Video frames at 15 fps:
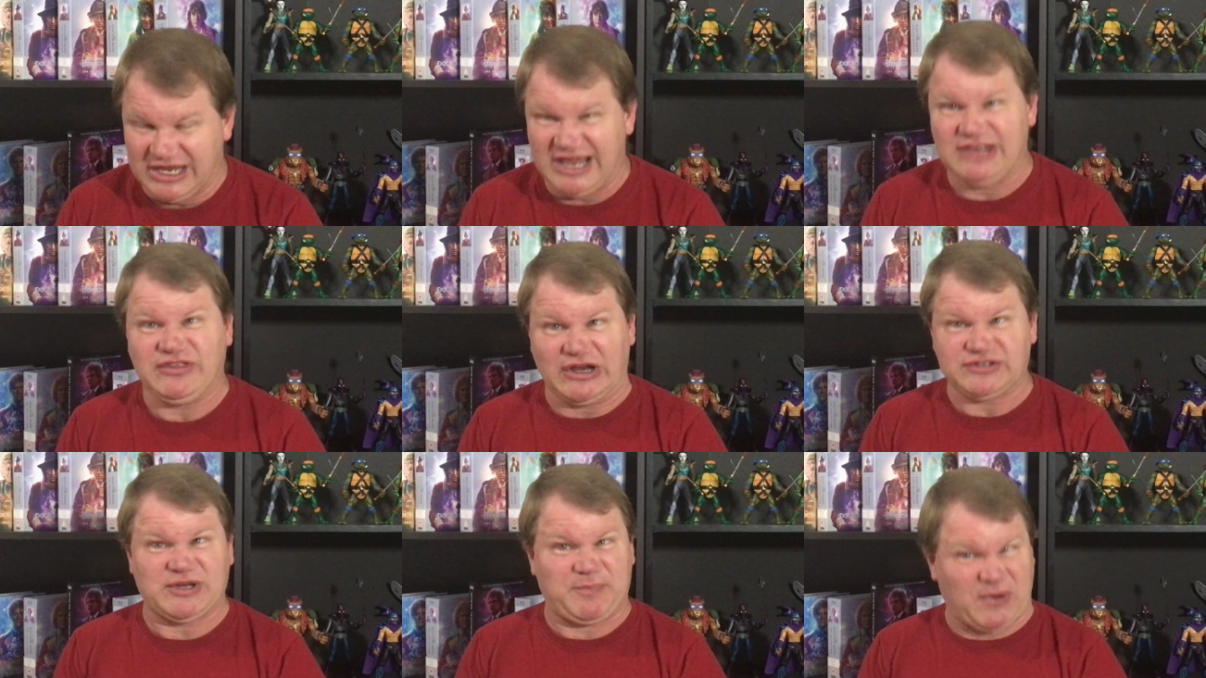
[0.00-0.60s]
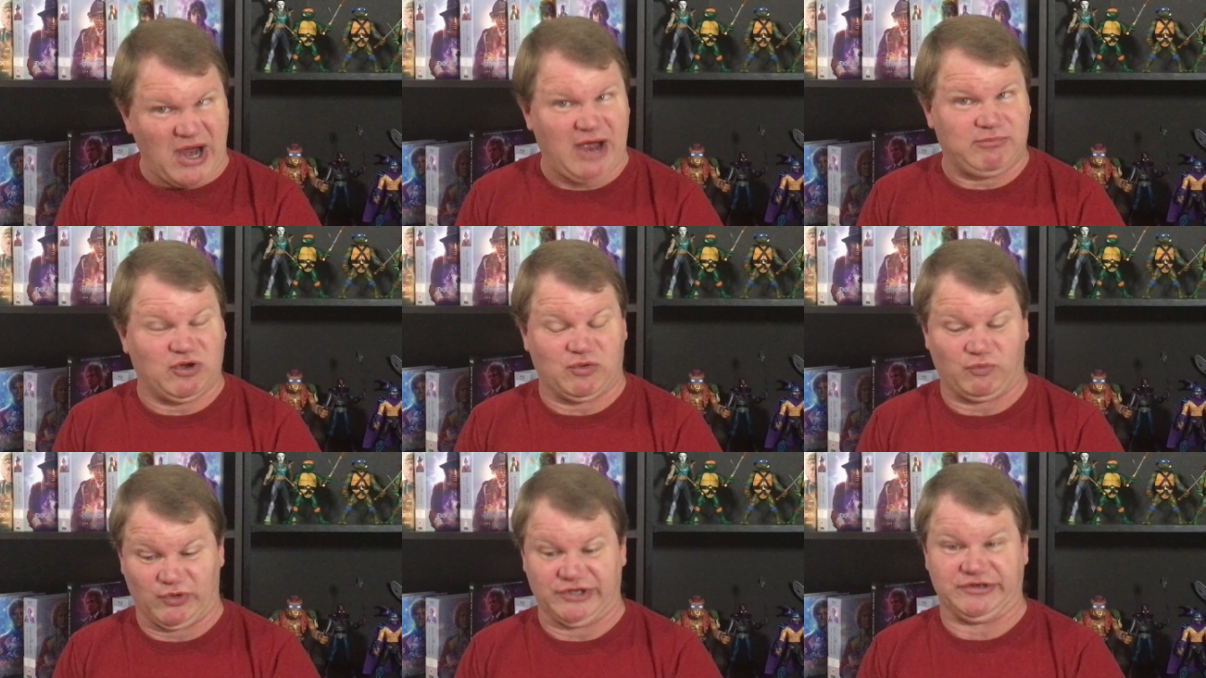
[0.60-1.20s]
And there's a
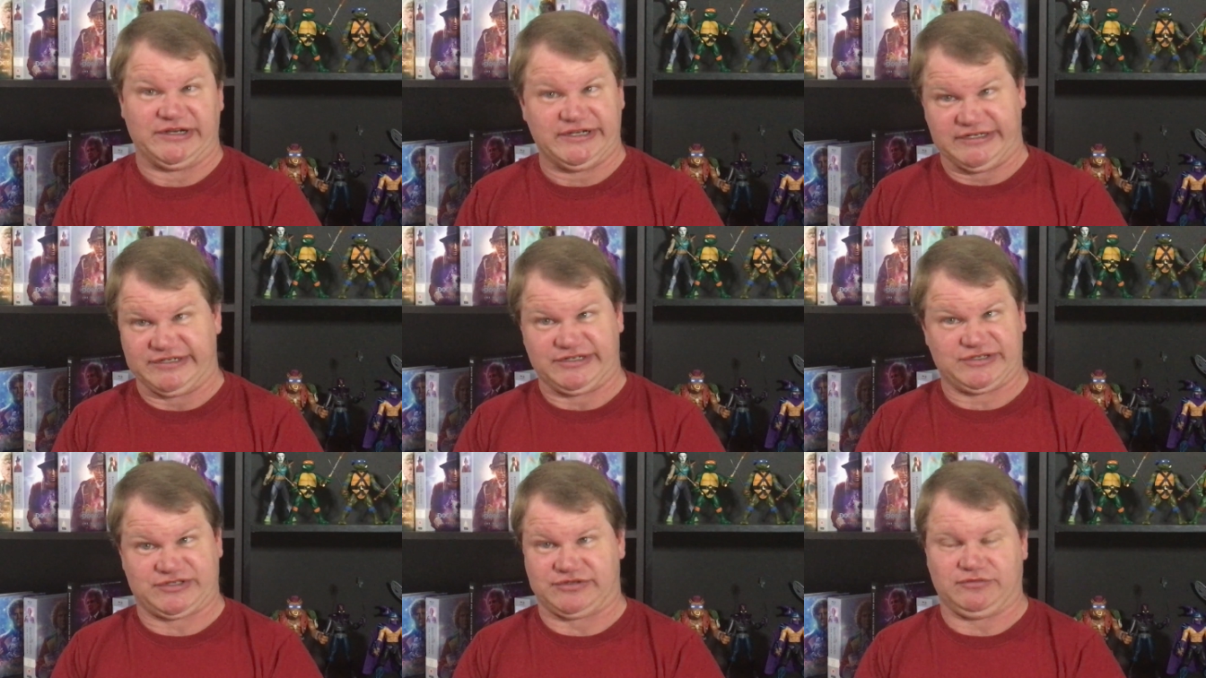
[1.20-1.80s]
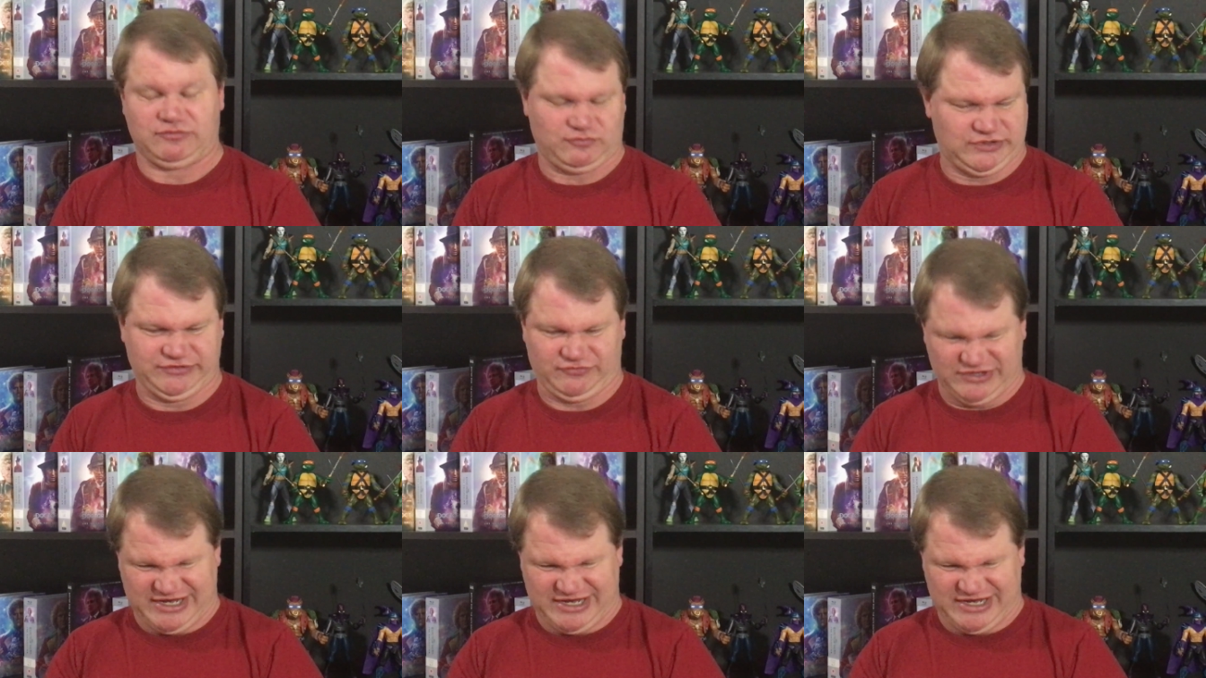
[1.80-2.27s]
problem when he's, when,